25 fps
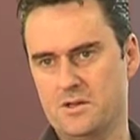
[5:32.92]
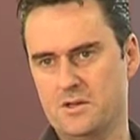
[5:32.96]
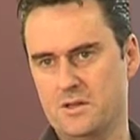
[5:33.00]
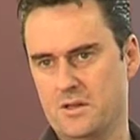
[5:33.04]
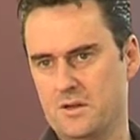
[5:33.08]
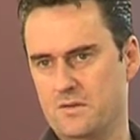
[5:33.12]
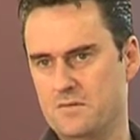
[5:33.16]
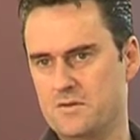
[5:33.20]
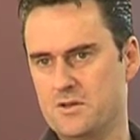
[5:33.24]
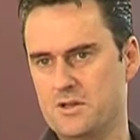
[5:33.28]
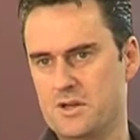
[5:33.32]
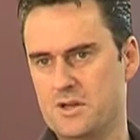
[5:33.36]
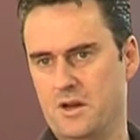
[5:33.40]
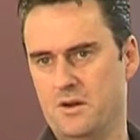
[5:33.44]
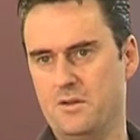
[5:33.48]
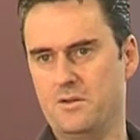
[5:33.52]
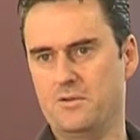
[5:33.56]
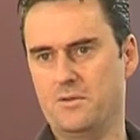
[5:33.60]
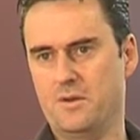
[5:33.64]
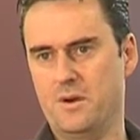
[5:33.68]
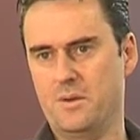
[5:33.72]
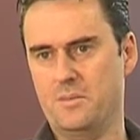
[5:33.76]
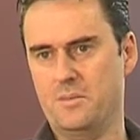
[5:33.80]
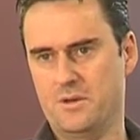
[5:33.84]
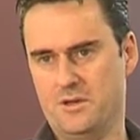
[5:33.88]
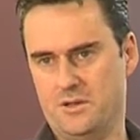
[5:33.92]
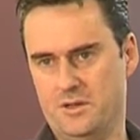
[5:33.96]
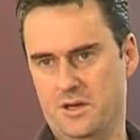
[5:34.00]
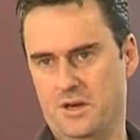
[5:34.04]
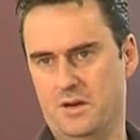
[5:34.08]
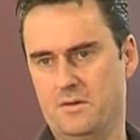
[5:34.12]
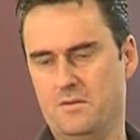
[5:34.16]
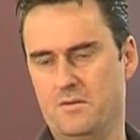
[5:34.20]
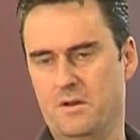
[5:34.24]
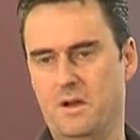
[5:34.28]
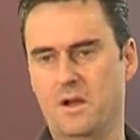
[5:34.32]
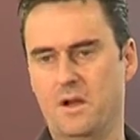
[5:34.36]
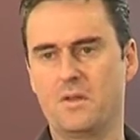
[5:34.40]
They've said
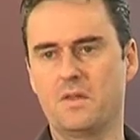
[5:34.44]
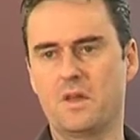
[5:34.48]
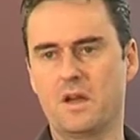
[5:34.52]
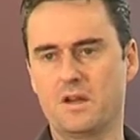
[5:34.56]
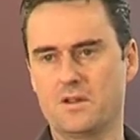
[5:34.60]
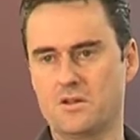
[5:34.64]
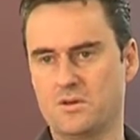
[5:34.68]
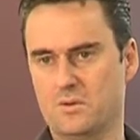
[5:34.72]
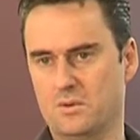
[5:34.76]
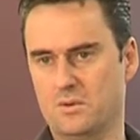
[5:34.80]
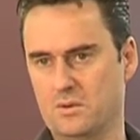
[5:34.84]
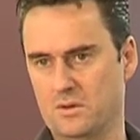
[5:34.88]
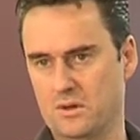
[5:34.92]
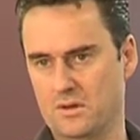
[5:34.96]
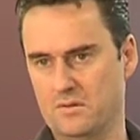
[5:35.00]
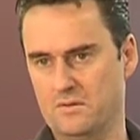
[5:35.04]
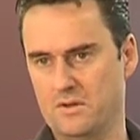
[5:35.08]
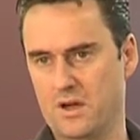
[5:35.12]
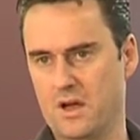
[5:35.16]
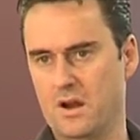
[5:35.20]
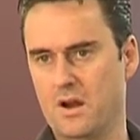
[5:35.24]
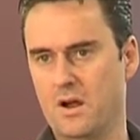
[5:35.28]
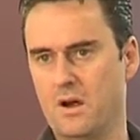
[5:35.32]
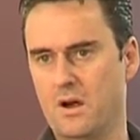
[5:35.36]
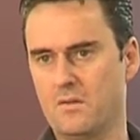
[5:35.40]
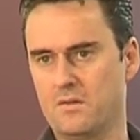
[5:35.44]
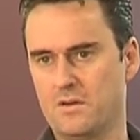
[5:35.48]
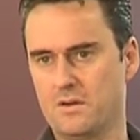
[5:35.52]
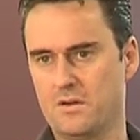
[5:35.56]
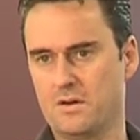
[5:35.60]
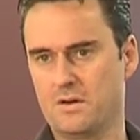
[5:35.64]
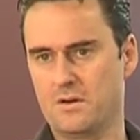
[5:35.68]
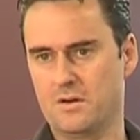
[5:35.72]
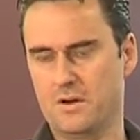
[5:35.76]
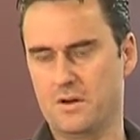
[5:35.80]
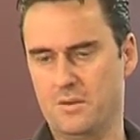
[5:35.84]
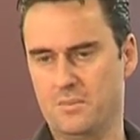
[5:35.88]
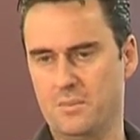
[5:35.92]
3% and that's all they've done over
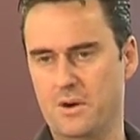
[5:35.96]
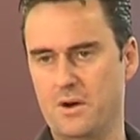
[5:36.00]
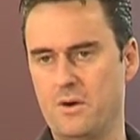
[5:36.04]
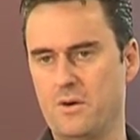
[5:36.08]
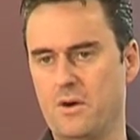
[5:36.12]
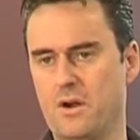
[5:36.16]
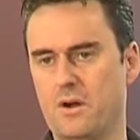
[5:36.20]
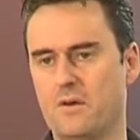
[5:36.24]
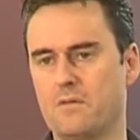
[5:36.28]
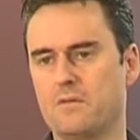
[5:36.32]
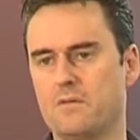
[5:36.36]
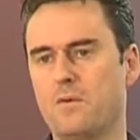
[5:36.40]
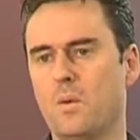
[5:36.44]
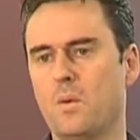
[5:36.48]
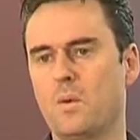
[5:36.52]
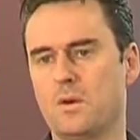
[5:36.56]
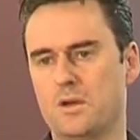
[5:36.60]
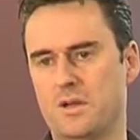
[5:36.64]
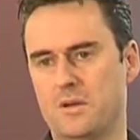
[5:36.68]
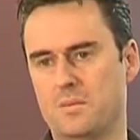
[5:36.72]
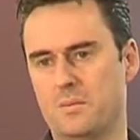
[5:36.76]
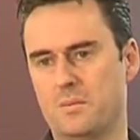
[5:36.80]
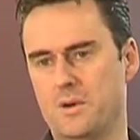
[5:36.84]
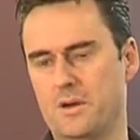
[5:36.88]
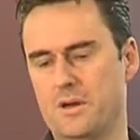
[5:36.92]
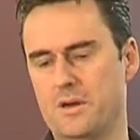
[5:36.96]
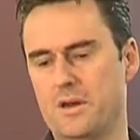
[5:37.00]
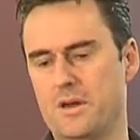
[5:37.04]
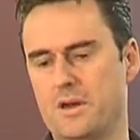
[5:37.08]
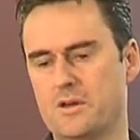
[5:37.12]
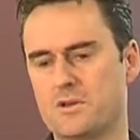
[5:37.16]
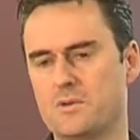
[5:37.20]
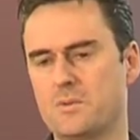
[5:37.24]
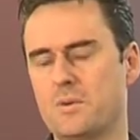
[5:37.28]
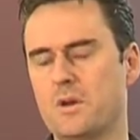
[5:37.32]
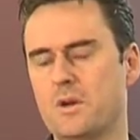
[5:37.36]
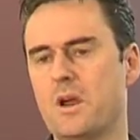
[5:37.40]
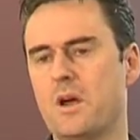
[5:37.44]
a period of 40
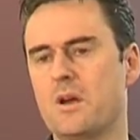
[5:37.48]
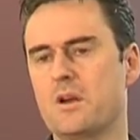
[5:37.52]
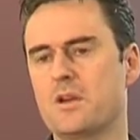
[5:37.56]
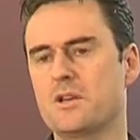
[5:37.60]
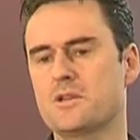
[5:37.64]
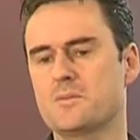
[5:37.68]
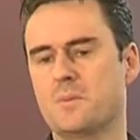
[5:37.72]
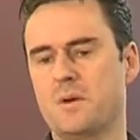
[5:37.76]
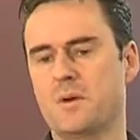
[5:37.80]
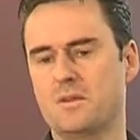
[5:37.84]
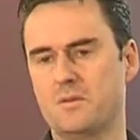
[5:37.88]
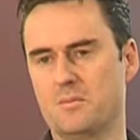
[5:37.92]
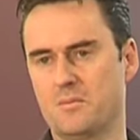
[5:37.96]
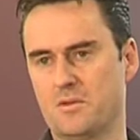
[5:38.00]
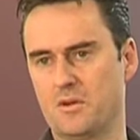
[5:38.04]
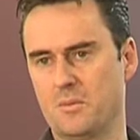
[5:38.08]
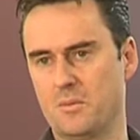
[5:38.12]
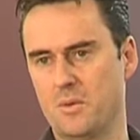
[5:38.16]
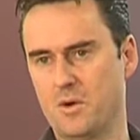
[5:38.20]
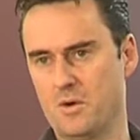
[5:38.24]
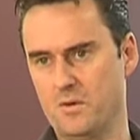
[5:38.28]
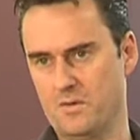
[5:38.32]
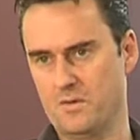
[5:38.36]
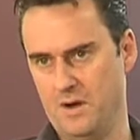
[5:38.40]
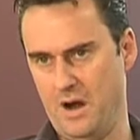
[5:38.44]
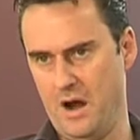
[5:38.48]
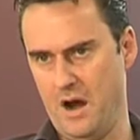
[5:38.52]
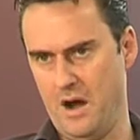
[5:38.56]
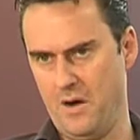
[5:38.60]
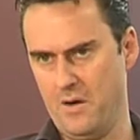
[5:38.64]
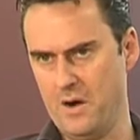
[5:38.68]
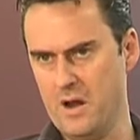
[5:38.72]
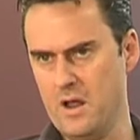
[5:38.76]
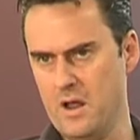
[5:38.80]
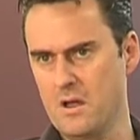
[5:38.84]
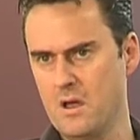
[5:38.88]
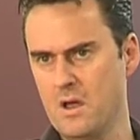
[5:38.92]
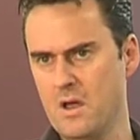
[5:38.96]
meetings. We don't expect them to move in a
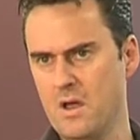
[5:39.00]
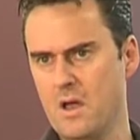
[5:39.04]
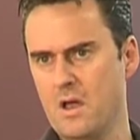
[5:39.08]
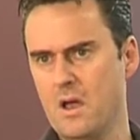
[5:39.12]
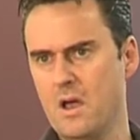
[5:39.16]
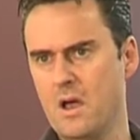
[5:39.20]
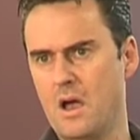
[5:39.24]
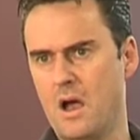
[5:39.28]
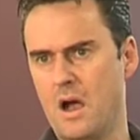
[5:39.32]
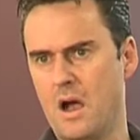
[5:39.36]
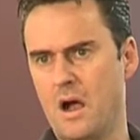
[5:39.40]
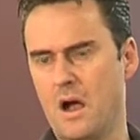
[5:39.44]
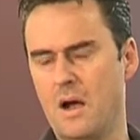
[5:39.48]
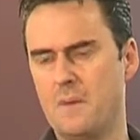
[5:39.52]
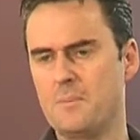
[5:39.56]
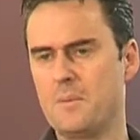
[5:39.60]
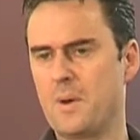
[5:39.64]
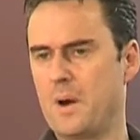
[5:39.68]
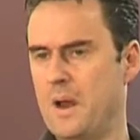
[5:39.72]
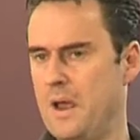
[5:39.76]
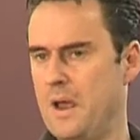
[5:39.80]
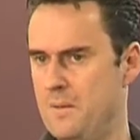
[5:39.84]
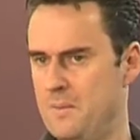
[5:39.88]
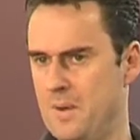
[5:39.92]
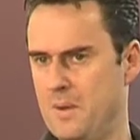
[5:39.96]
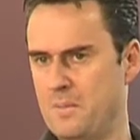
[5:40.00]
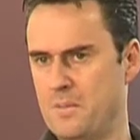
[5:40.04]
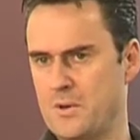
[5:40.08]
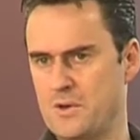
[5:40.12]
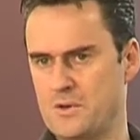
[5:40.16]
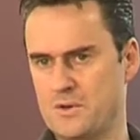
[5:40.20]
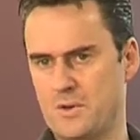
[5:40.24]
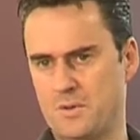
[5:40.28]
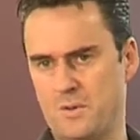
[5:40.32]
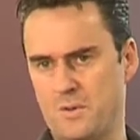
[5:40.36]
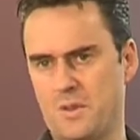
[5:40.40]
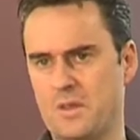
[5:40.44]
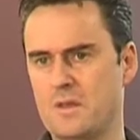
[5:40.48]
hurry, but our members
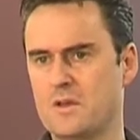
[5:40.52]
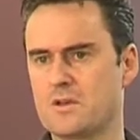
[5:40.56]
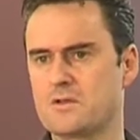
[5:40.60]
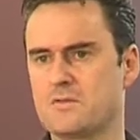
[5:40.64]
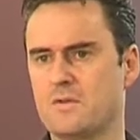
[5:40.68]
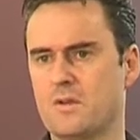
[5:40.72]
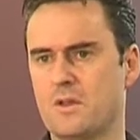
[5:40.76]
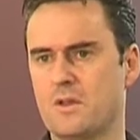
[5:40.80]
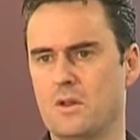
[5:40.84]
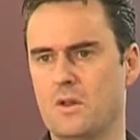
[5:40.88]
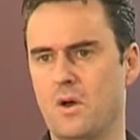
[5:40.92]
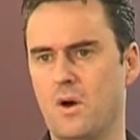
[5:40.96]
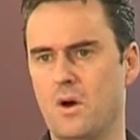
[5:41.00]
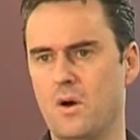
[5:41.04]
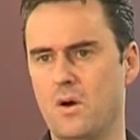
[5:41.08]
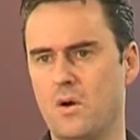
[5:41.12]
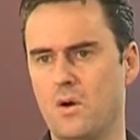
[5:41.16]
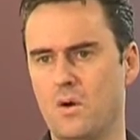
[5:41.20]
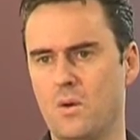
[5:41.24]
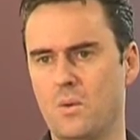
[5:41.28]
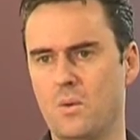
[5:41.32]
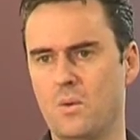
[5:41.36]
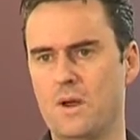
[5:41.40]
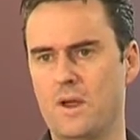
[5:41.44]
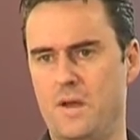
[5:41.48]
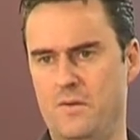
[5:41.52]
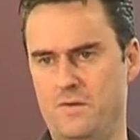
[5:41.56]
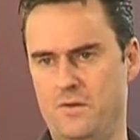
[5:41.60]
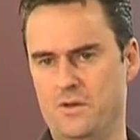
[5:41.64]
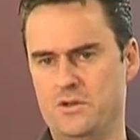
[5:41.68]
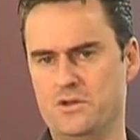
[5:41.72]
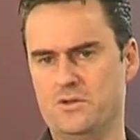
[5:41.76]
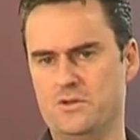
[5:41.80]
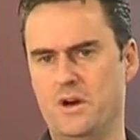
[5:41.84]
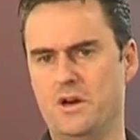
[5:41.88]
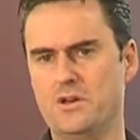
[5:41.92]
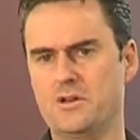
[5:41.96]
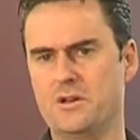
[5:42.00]
are in this for the long haul. We haven't
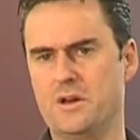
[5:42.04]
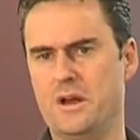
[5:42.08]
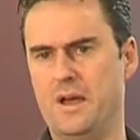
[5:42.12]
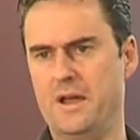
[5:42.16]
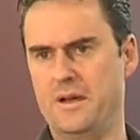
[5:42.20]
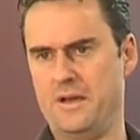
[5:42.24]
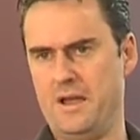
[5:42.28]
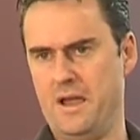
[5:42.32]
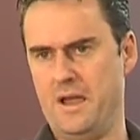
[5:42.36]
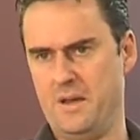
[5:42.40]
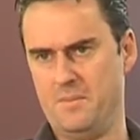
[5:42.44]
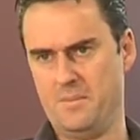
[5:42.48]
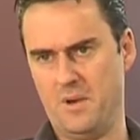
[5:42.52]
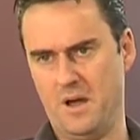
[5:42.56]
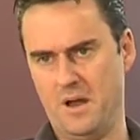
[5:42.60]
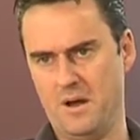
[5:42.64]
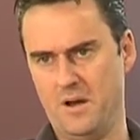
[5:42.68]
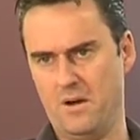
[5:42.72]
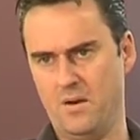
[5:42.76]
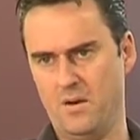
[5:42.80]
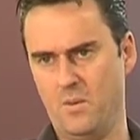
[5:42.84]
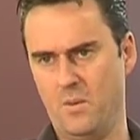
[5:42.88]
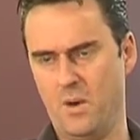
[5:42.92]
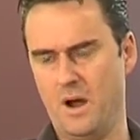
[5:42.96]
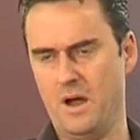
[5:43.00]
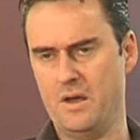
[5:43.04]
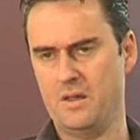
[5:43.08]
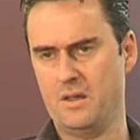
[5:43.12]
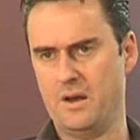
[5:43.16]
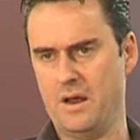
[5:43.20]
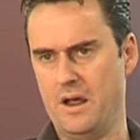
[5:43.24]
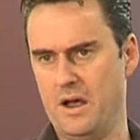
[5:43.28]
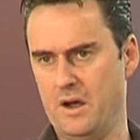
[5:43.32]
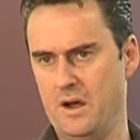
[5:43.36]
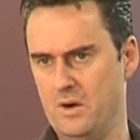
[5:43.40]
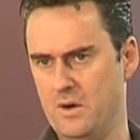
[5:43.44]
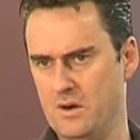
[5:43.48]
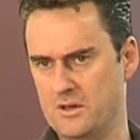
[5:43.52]
structured our campaign in a way that
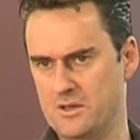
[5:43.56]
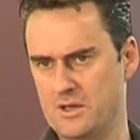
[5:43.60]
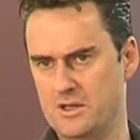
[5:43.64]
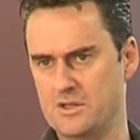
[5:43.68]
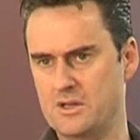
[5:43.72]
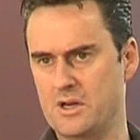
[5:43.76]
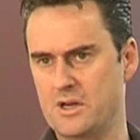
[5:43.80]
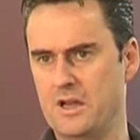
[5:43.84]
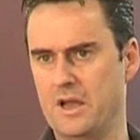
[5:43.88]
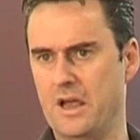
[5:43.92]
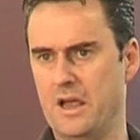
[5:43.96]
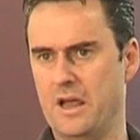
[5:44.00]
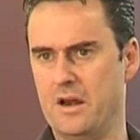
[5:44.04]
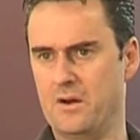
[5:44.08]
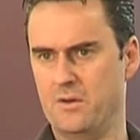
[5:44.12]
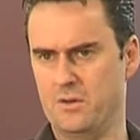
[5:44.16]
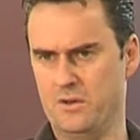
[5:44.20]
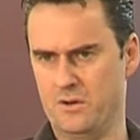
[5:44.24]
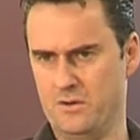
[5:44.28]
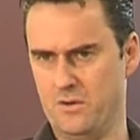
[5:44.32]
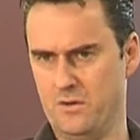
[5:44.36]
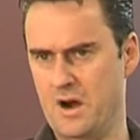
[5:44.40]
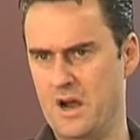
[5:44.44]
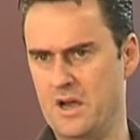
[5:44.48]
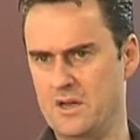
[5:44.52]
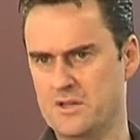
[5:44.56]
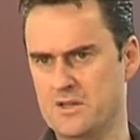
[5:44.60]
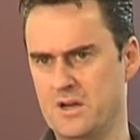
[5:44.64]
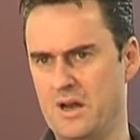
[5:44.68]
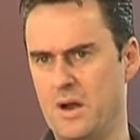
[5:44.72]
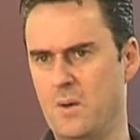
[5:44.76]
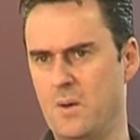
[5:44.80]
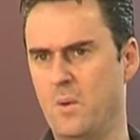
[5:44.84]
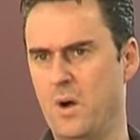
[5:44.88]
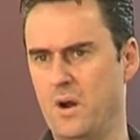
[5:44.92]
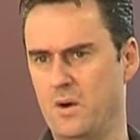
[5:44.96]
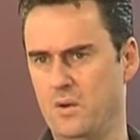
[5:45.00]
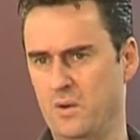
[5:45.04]
our guys are sitting out on the grass
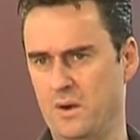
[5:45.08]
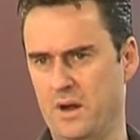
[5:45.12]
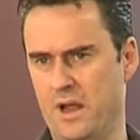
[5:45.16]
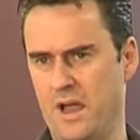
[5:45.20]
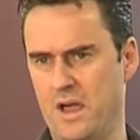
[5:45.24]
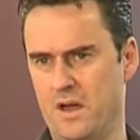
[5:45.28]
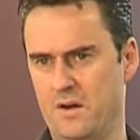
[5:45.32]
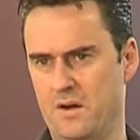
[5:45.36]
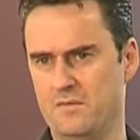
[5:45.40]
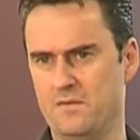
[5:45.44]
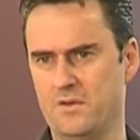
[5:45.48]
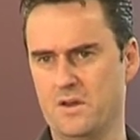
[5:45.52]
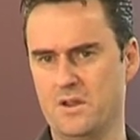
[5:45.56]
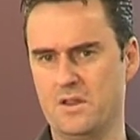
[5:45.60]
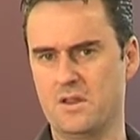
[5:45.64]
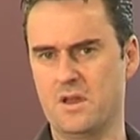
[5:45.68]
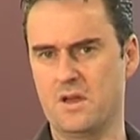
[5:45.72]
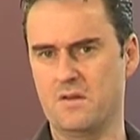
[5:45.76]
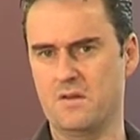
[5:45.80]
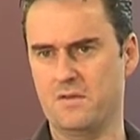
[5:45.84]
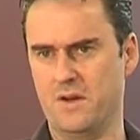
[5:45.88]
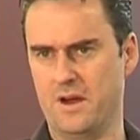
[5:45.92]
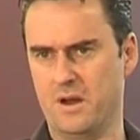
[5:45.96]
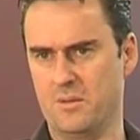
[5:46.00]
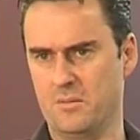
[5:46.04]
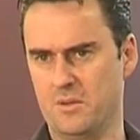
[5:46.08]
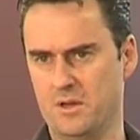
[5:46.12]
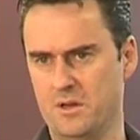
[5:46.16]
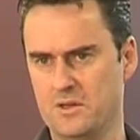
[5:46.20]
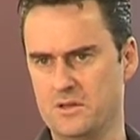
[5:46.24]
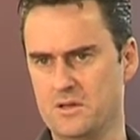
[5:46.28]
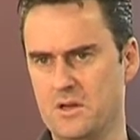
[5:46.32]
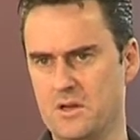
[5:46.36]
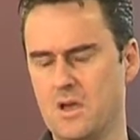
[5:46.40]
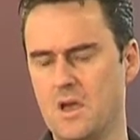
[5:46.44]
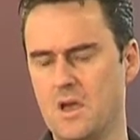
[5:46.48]
now wondering how to feed their families.